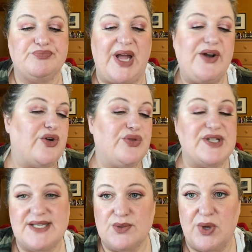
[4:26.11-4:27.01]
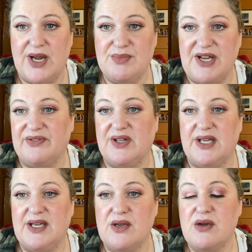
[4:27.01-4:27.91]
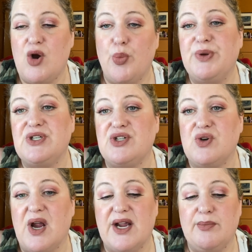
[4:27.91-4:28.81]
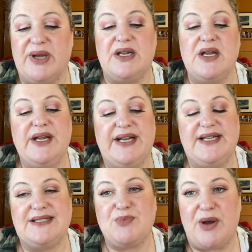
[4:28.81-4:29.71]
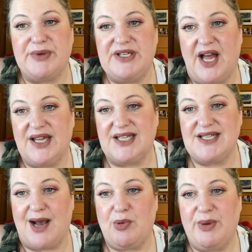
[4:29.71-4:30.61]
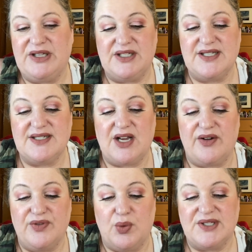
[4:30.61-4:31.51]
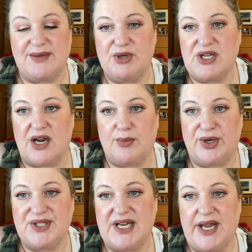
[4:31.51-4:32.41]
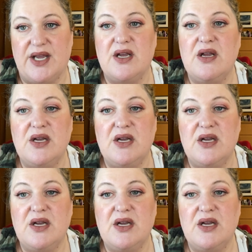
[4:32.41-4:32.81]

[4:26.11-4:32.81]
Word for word: I don't know, this is one I'm definitely open to trying, but it's probably not the top of my list of the ones I'm gonna talk about today.